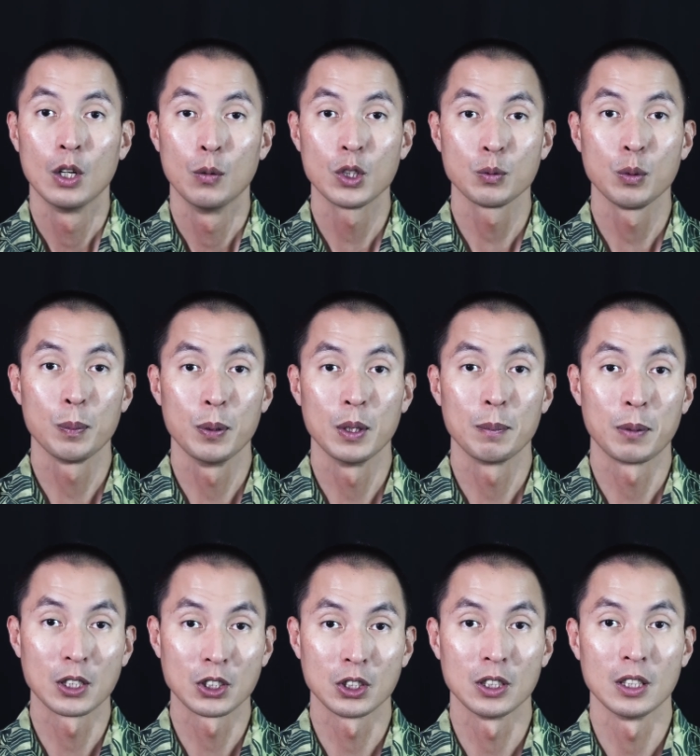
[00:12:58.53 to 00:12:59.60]
which will put
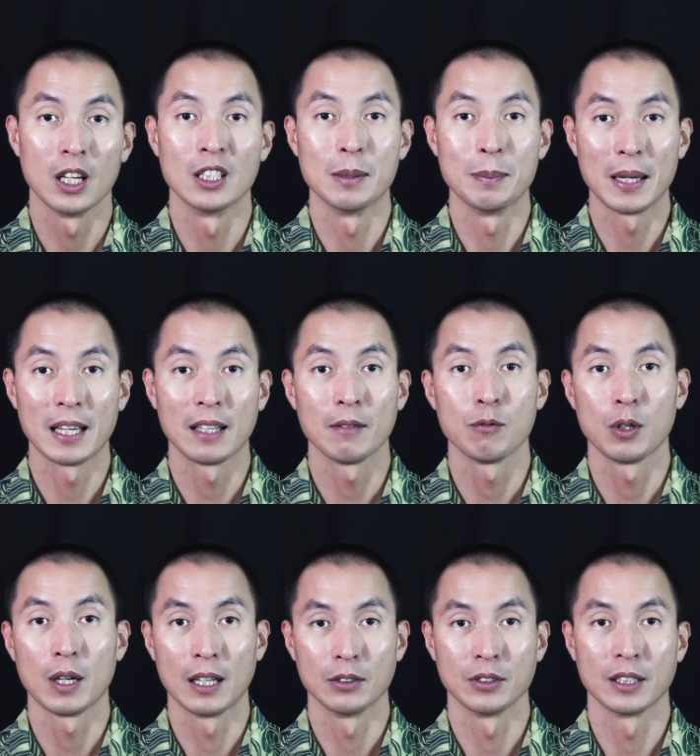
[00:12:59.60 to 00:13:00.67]
pressure on demand
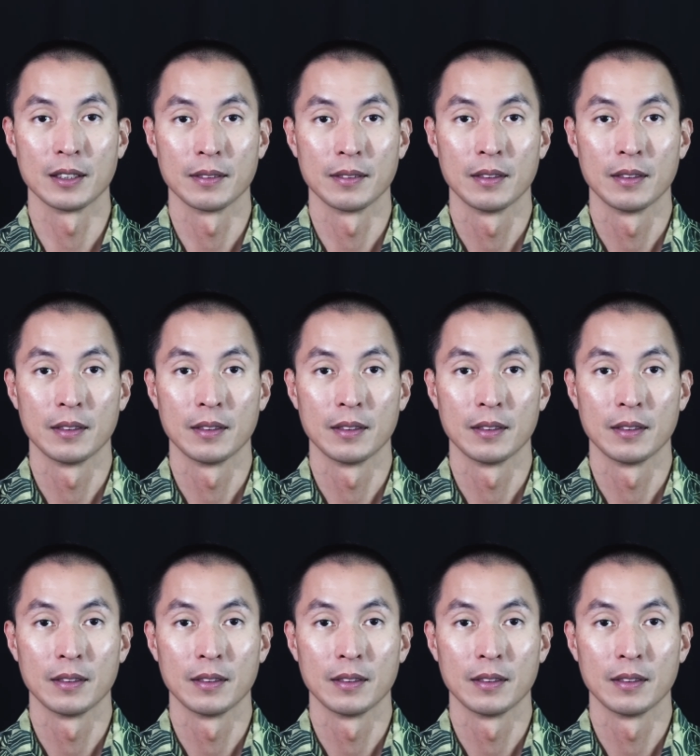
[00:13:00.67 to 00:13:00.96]
for housing.